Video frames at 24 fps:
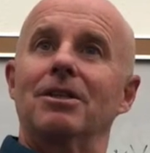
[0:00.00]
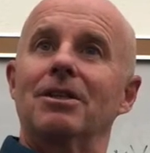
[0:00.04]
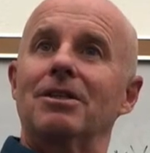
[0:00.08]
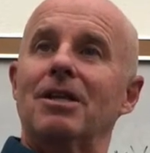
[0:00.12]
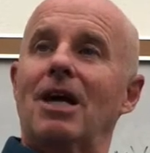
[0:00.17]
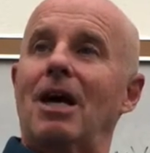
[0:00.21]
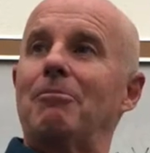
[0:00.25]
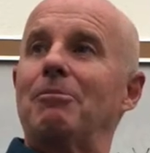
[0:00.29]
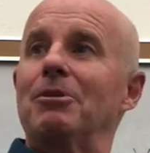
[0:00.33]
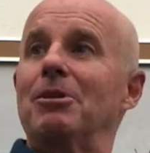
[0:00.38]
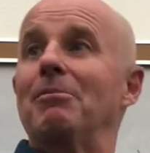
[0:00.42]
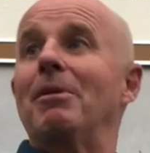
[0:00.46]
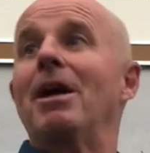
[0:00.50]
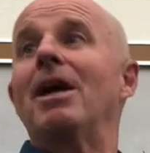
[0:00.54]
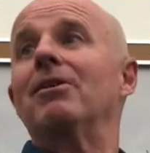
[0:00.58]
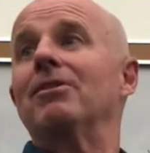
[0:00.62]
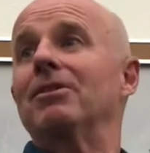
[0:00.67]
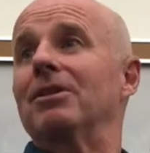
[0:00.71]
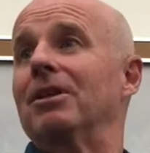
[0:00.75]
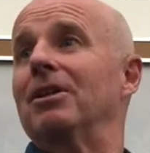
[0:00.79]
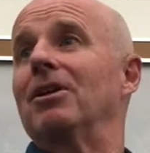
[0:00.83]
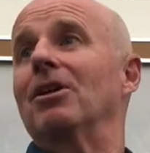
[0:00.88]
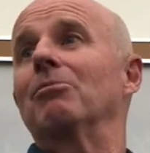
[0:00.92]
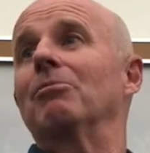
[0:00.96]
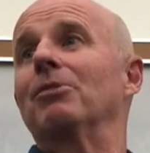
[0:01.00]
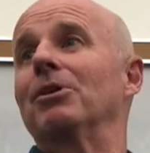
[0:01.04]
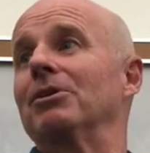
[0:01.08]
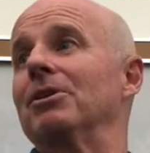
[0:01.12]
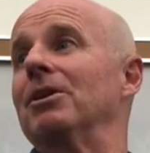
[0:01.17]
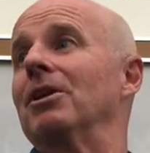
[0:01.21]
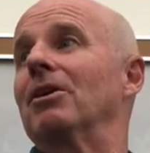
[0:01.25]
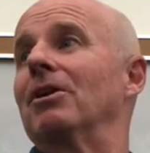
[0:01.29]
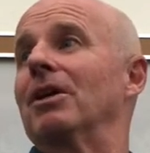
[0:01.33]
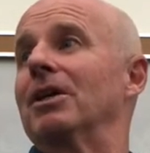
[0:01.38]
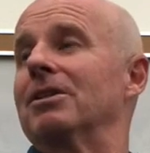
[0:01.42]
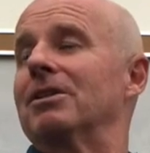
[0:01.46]
the top of the mountain here, but,
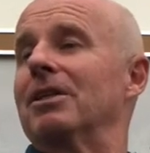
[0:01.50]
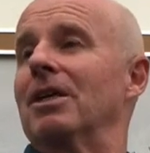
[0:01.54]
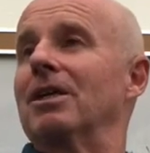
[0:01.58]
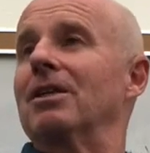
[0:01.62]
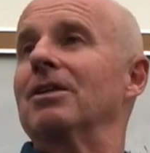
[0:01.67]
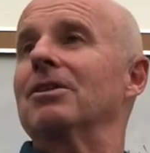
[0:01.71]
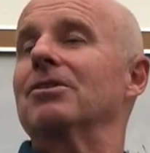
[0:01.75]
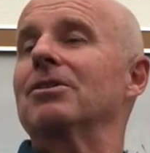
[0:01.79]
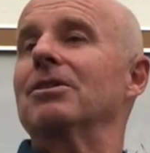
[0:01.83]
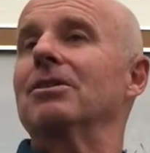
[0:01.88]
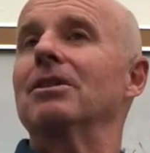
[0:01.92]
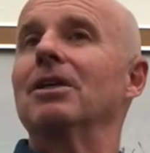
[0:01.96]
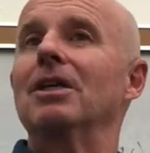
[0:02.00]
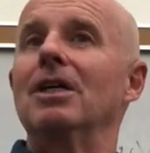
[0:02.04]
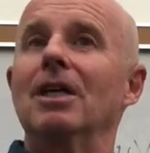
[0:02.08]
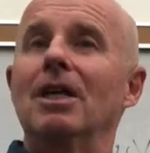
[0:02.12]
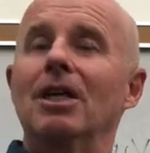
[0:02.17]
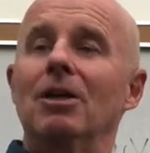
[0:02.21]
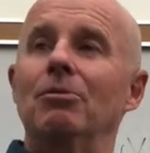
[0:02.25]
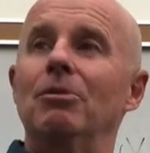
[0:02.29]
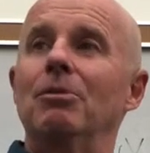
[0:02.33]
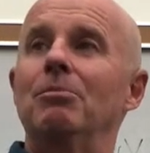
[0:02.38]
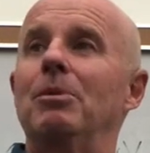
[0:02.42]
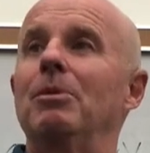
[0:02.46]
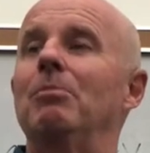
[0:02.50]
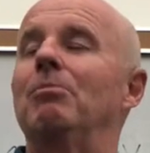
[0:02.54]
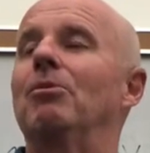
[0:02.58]
you know, antennas, and it would be